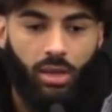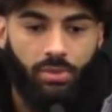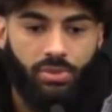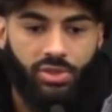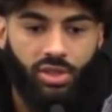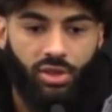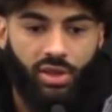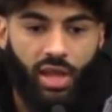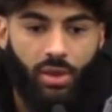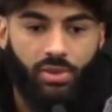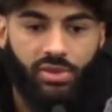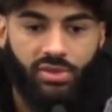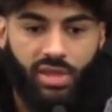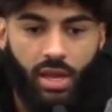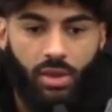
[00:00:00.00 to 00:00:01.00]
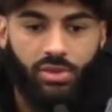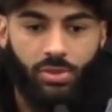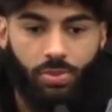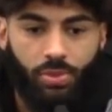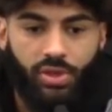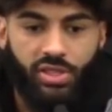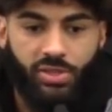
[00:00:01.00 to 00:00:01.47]
So that was a
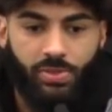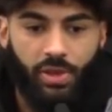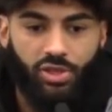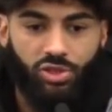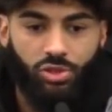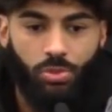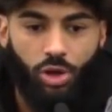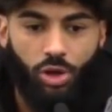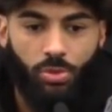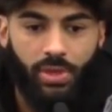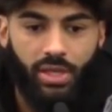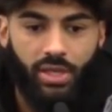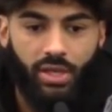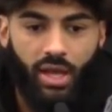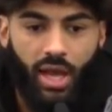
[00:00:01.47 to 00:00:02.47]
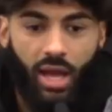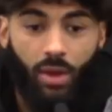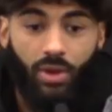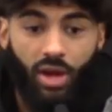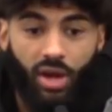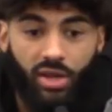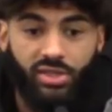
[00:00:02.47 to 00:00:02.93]
pretty special moment. I
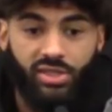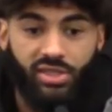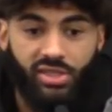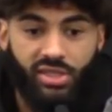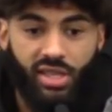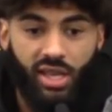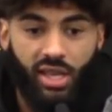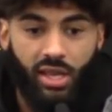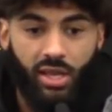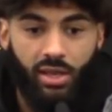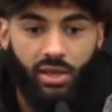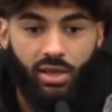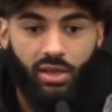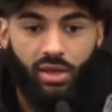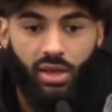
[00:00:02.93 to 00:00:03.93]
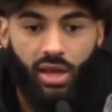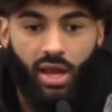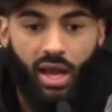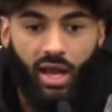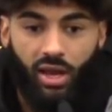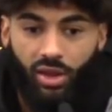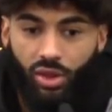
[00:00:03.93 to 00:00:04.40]
would honestly say
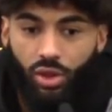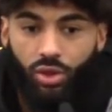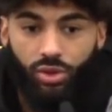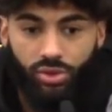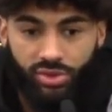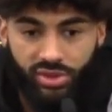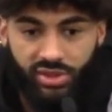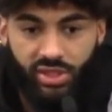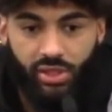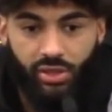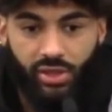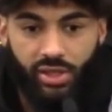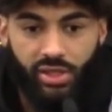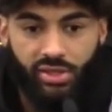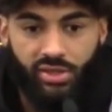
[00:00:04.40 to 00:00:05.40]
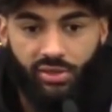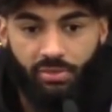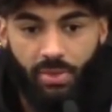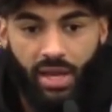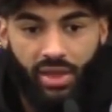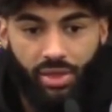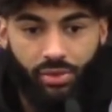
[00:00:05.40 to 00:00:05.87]
out of the whole series of
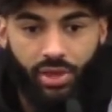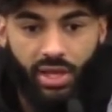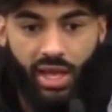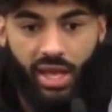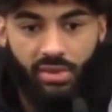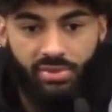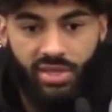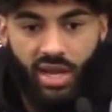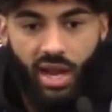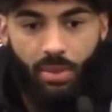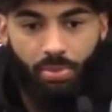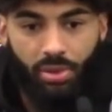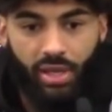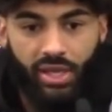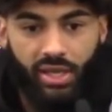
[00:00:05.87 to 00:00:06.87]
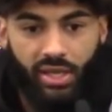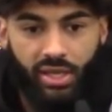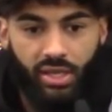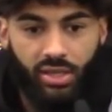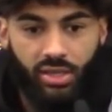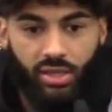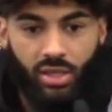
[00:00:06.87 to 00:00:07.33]
my three games that I played
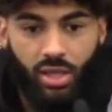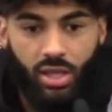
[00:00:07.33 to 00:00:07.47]
in,